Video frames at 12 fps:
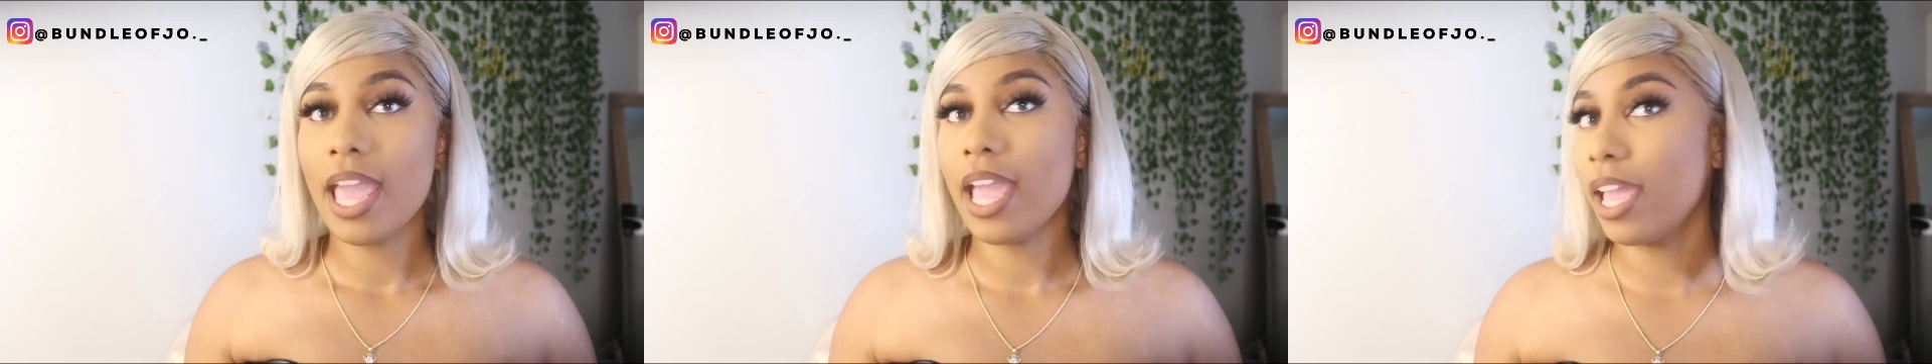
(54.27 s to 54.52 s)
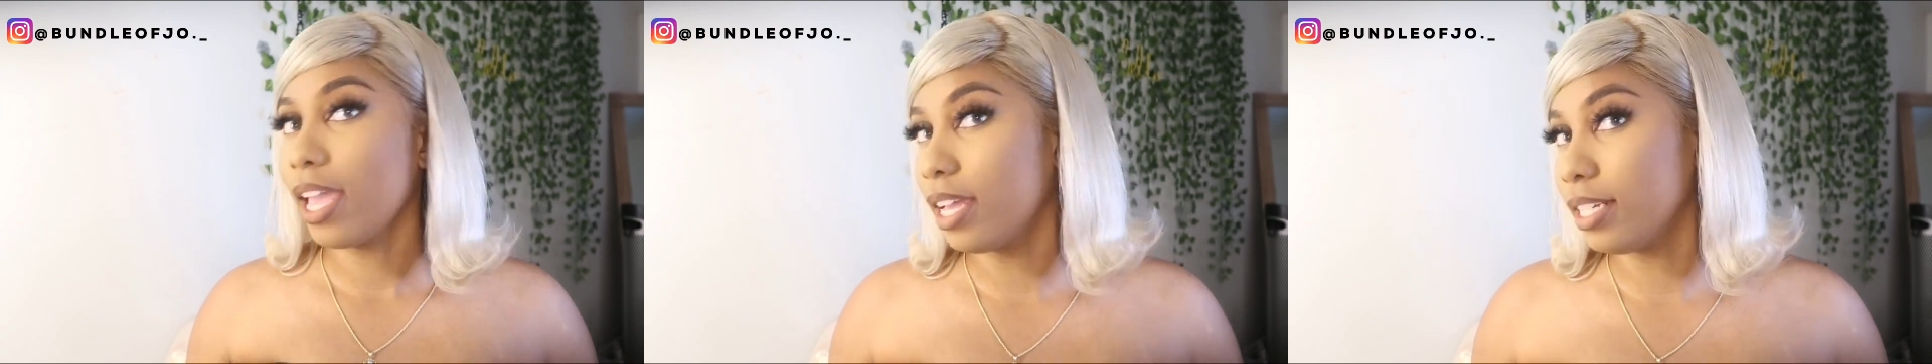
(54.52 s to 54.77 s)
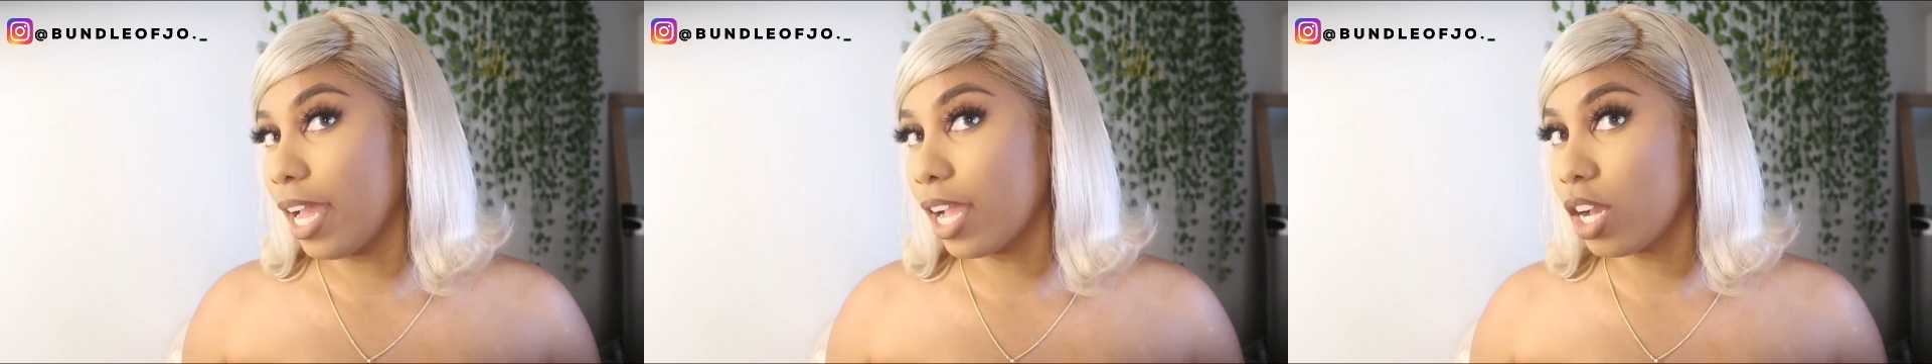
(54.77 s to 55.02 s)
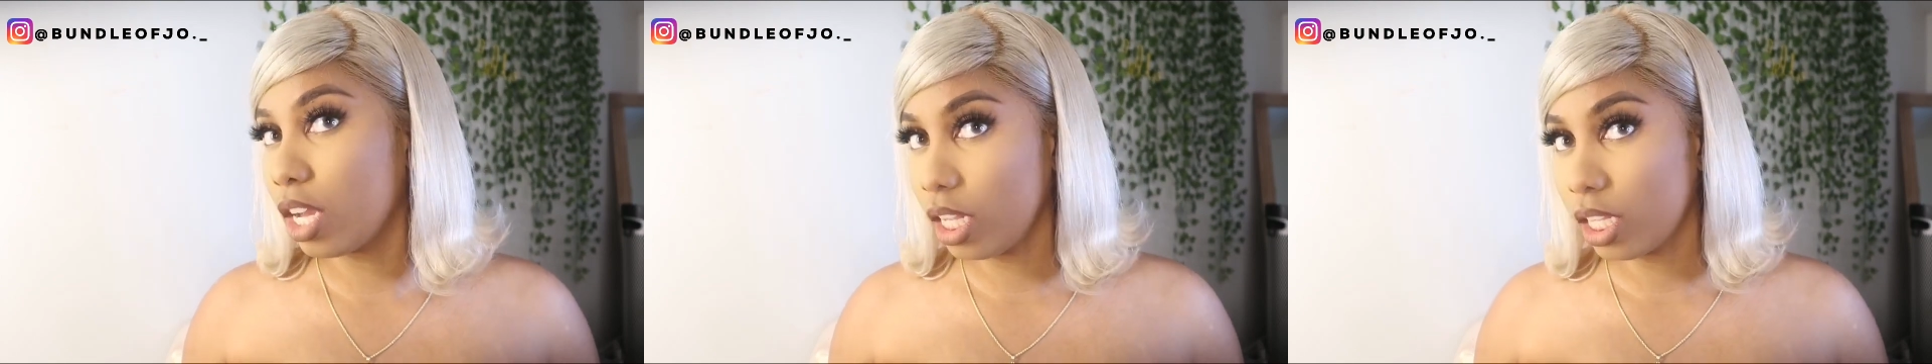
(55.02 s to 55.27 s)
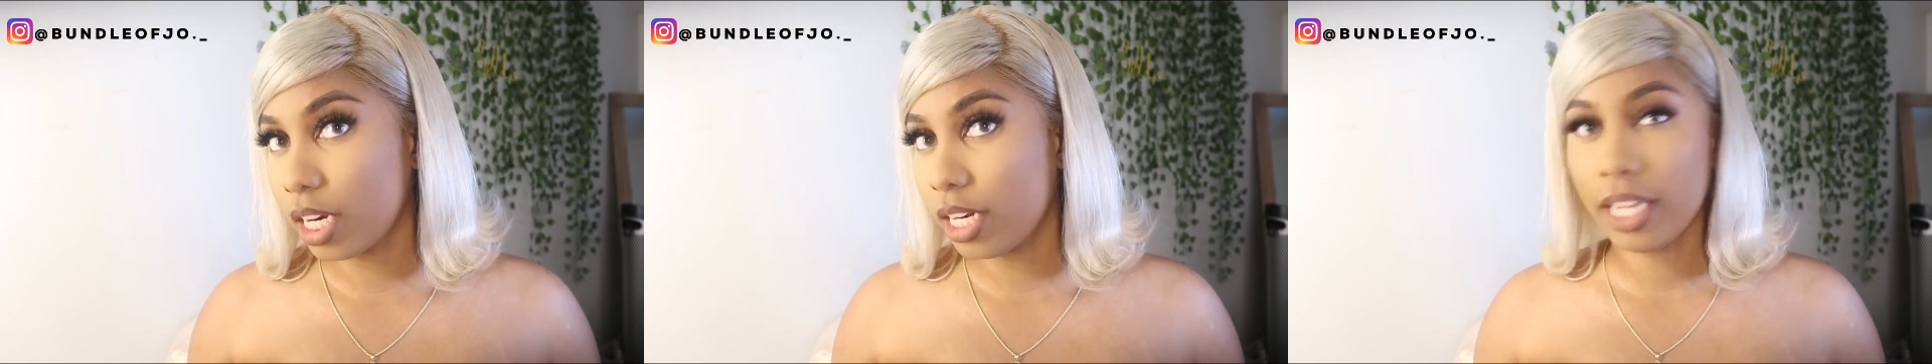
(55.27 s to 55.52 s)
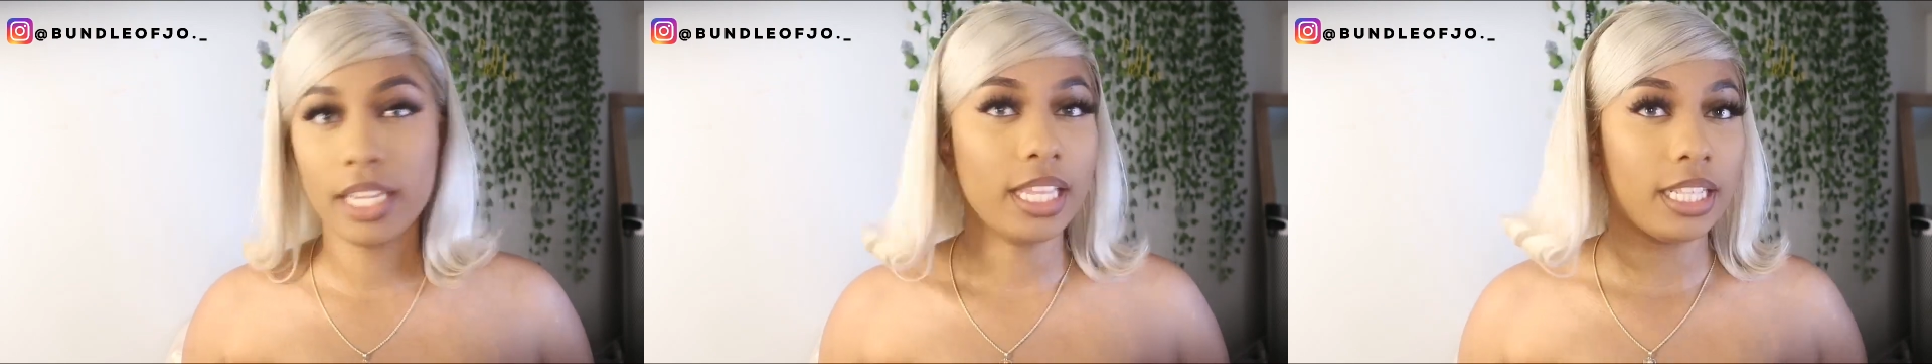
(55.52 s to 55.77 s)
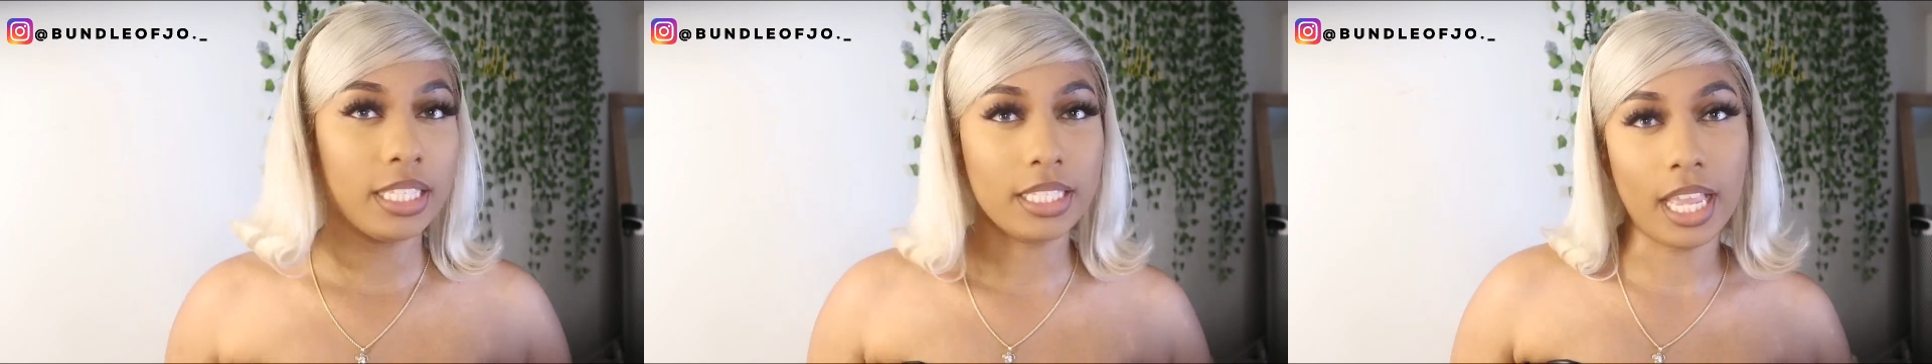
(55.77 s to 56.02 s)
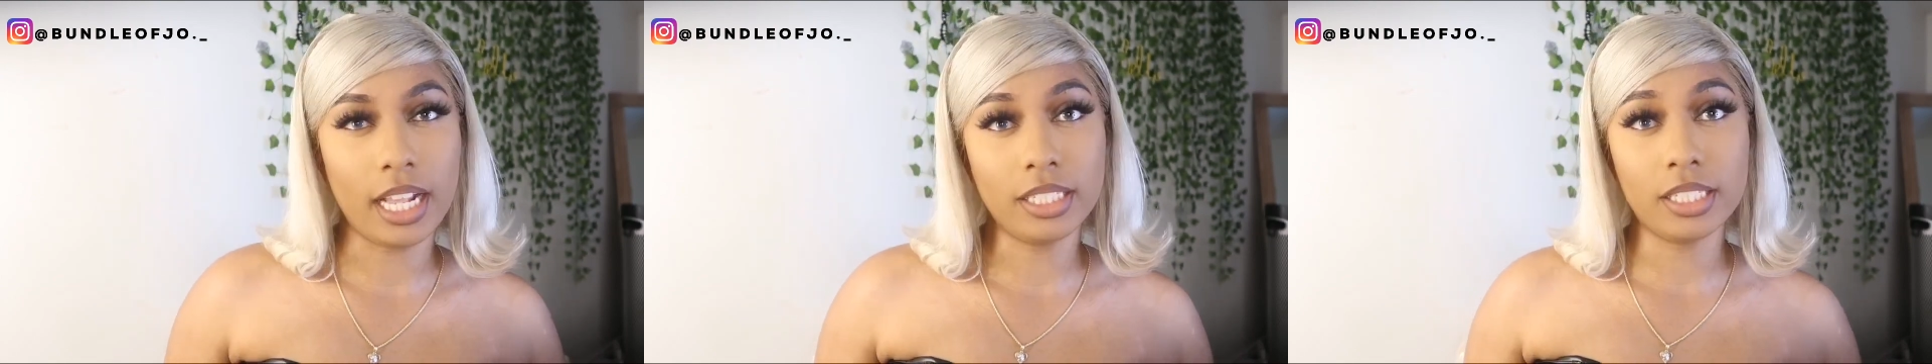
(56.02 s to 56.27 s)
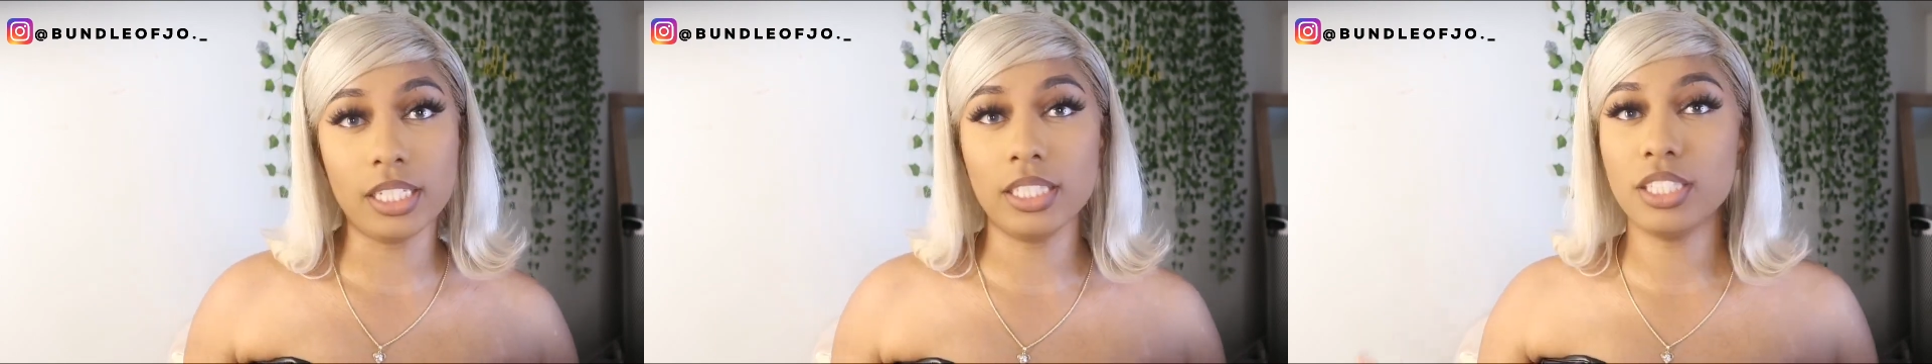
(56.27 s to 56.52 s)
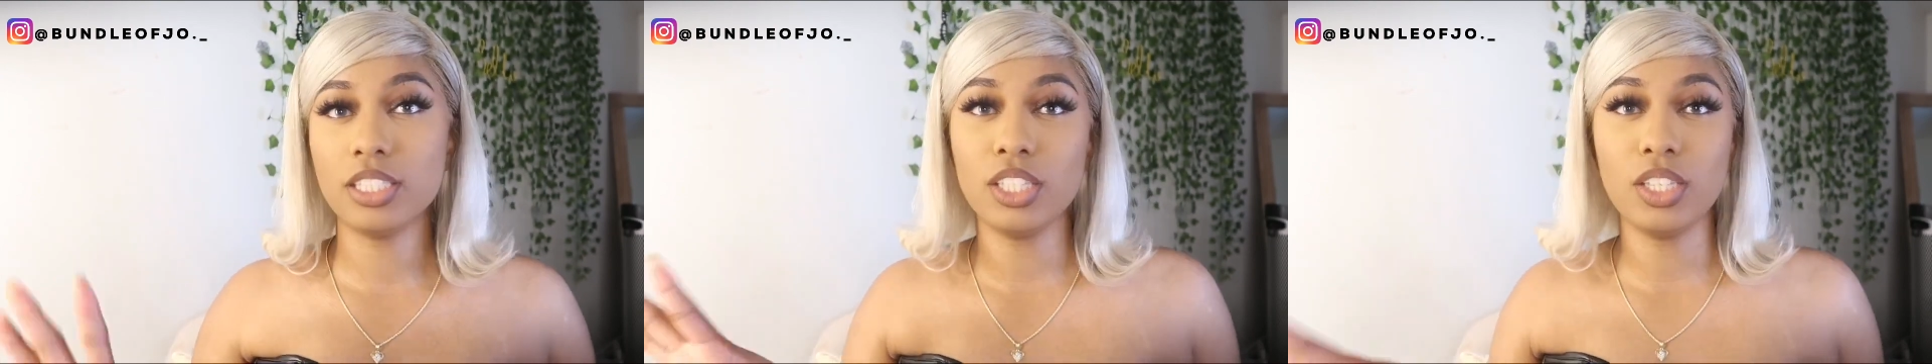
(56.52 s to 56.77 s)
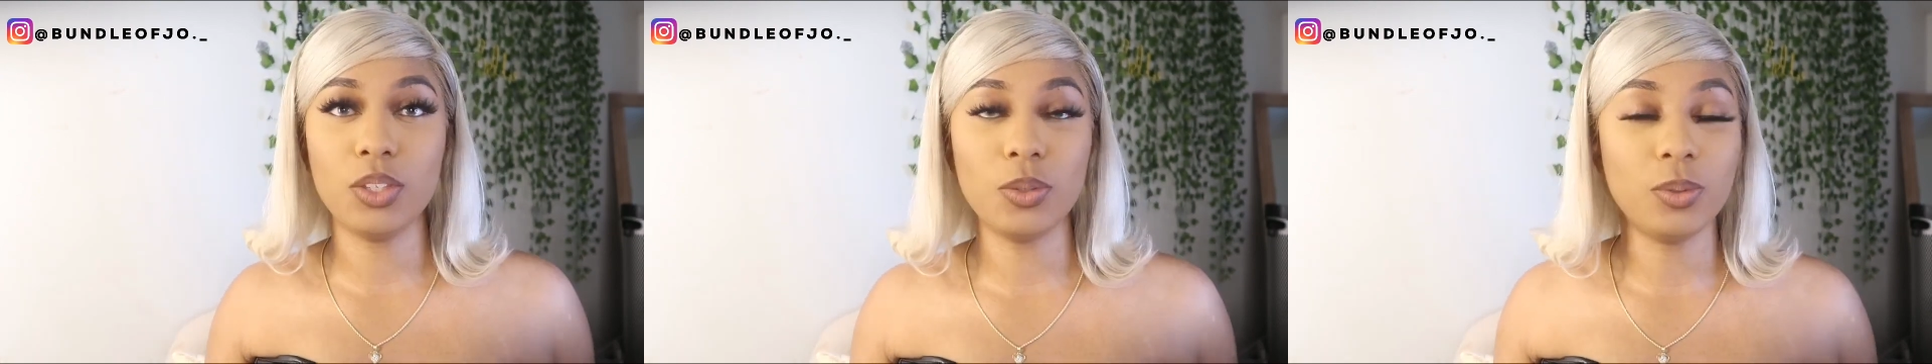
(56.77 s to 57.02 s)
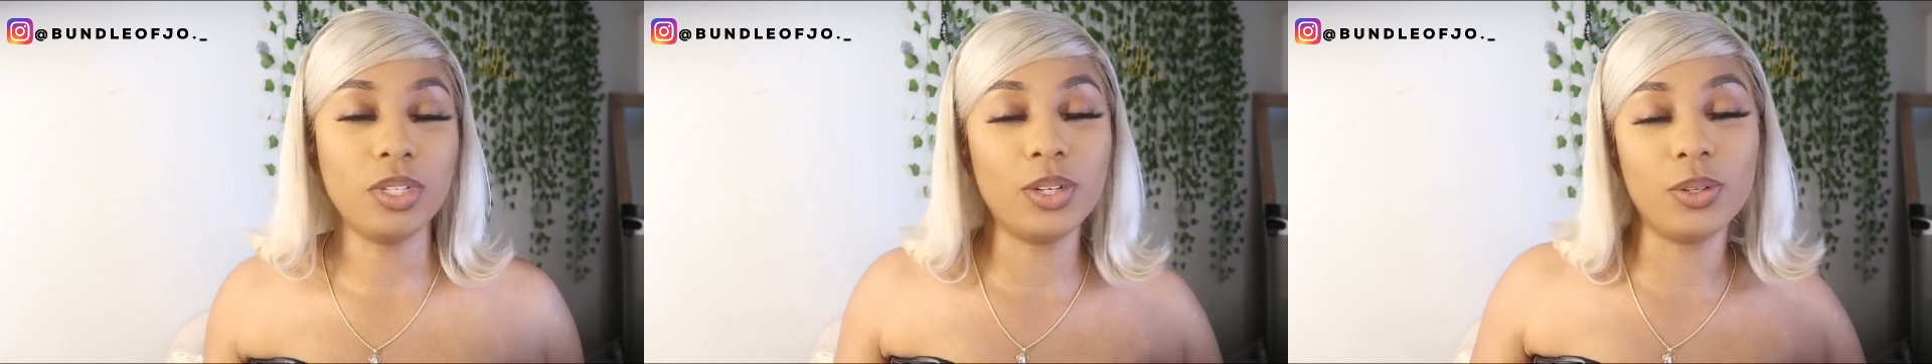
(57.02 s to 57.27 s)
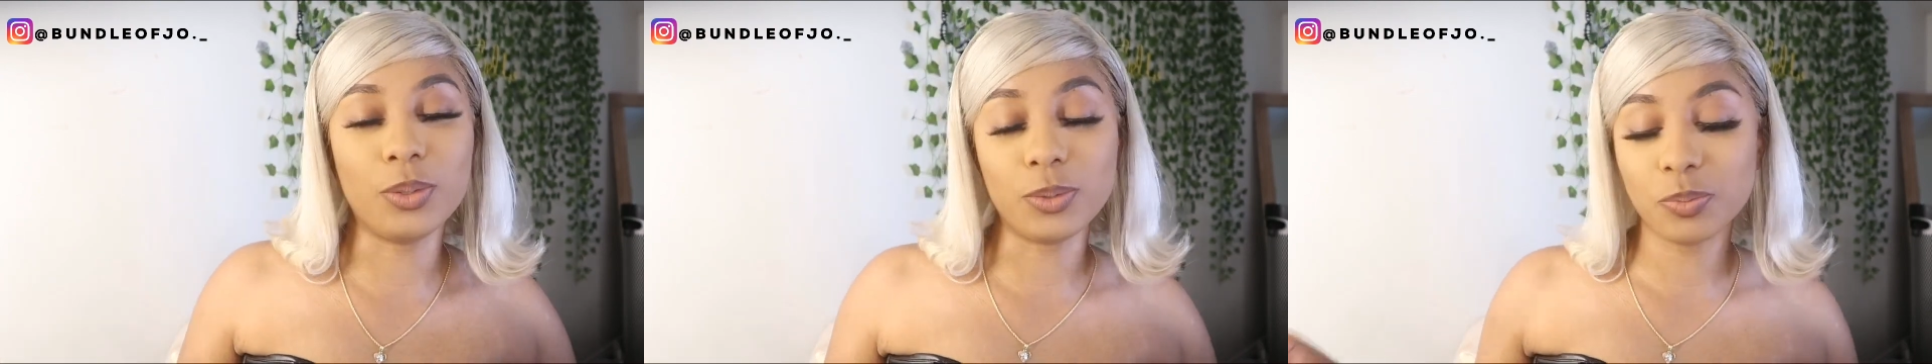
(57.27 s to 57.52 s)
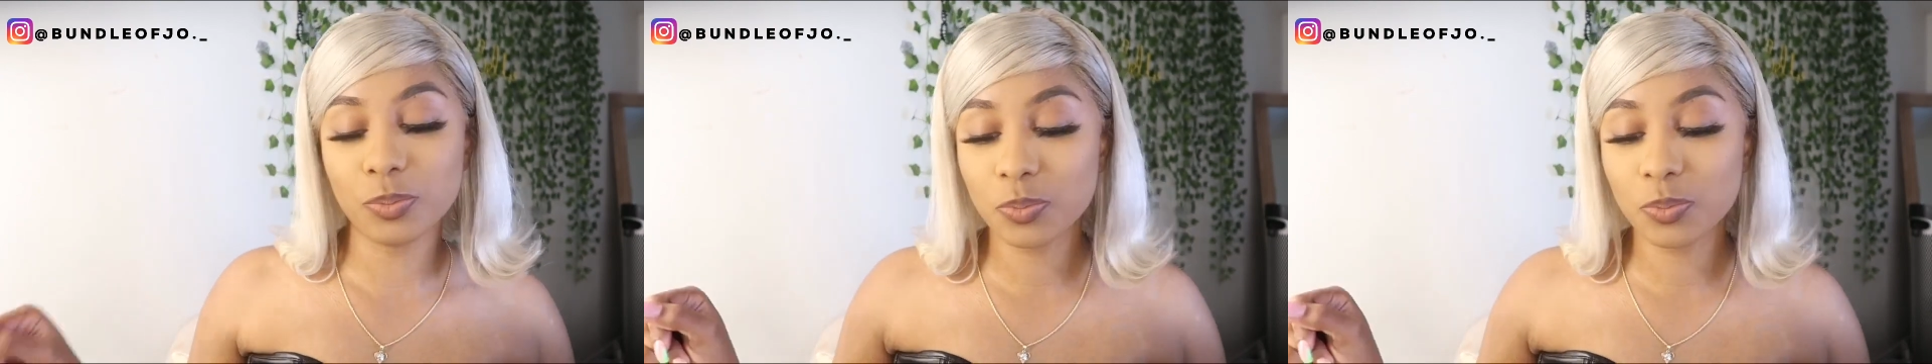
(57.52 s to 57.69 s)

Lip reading: and I colored it and styled it in this cute little,